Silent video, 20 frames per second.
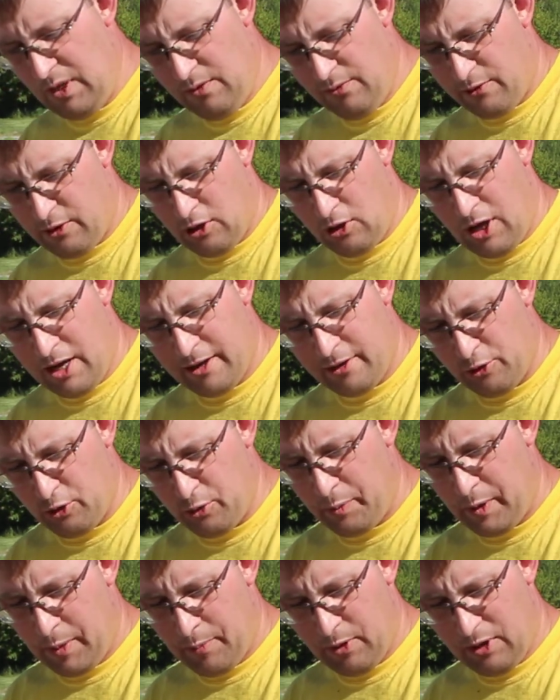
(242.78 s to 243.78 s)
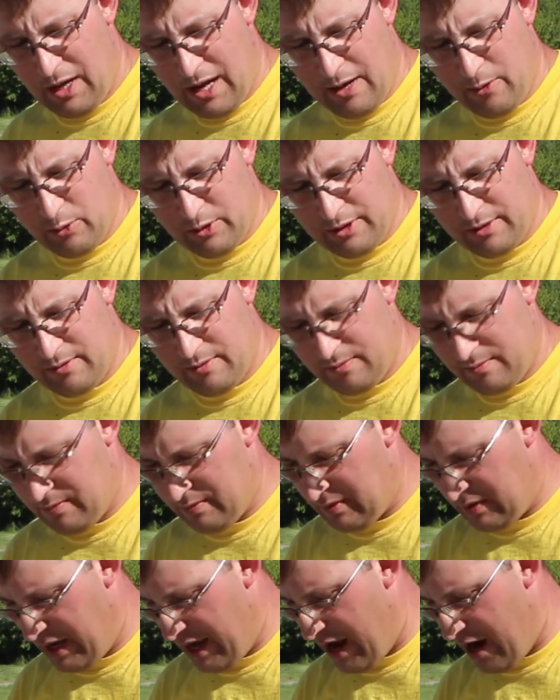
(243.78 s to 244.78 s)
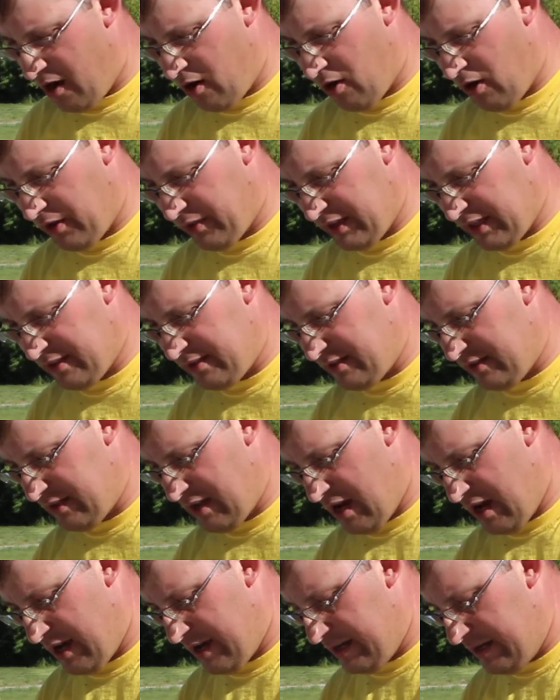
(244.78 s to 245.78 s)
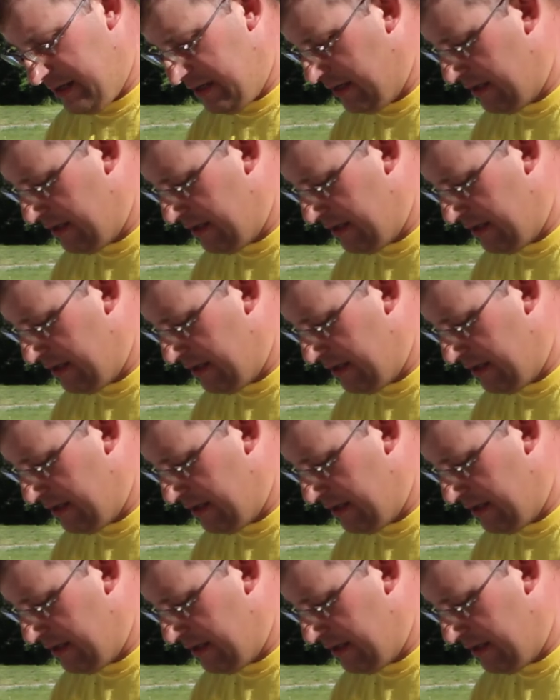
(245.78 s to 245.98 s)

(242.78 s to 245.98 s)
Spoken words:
for a lot of new people, I would err on this side,